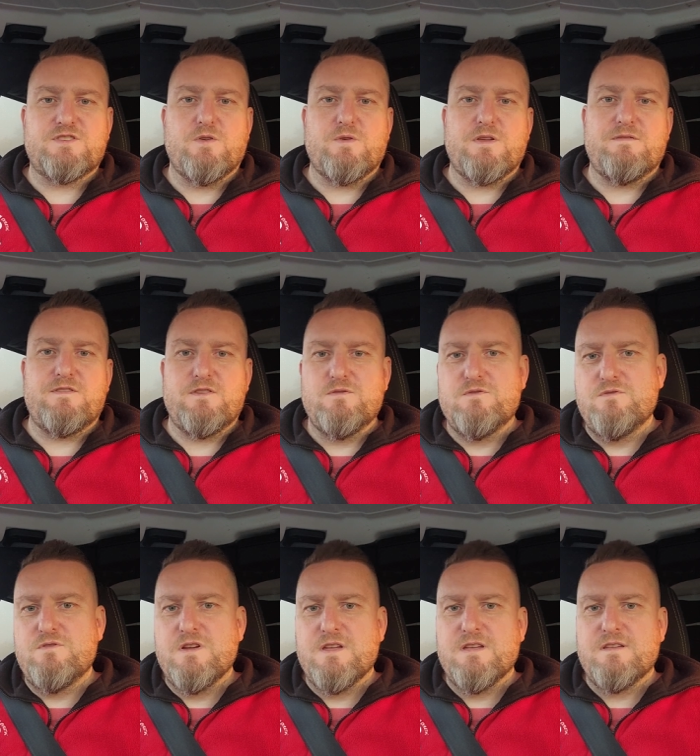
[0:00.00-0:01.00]
So if
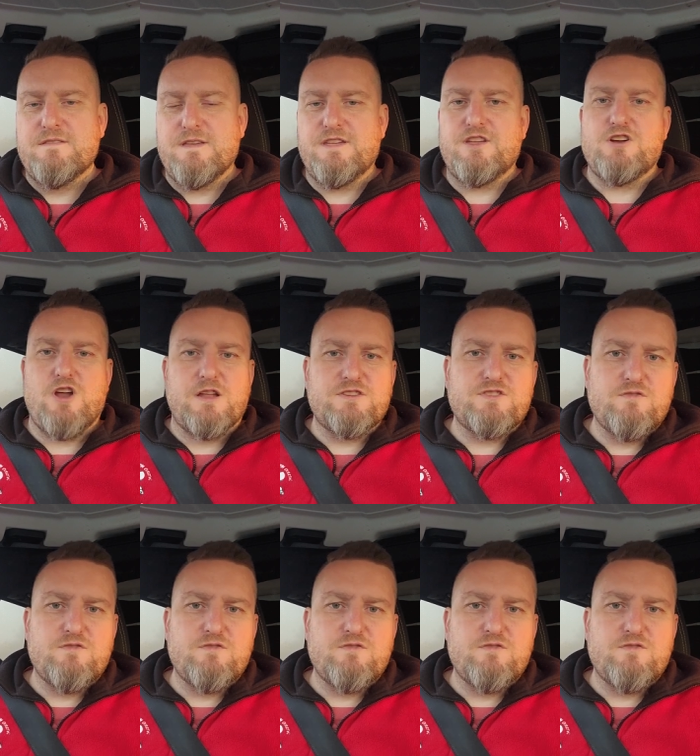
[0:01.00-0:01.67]
you think you're not